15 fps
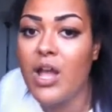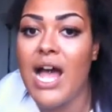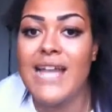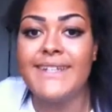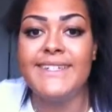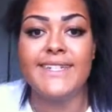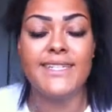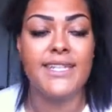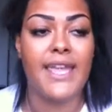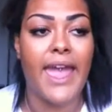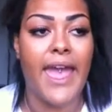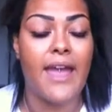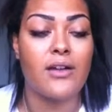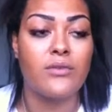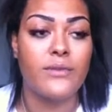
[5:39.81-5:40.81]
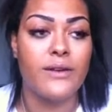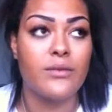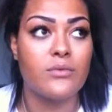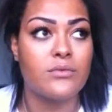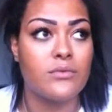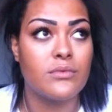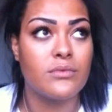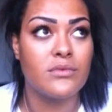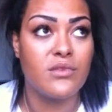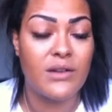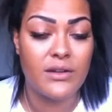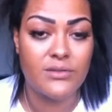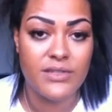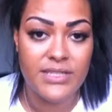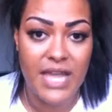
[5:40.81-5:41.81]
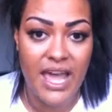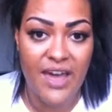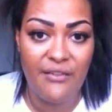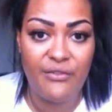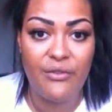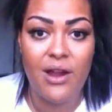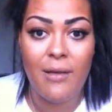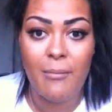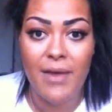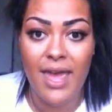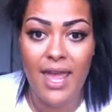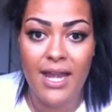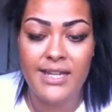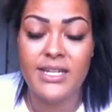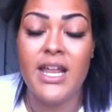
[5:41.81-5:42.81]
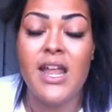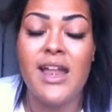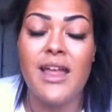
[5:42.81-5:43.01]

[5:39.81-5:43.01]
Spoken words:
I did get a quilt set for our bed,